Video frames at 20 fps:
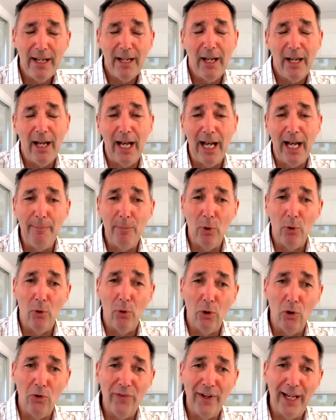um,
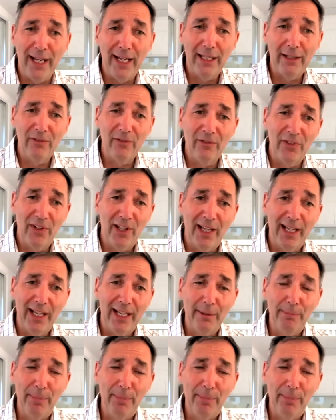or they, they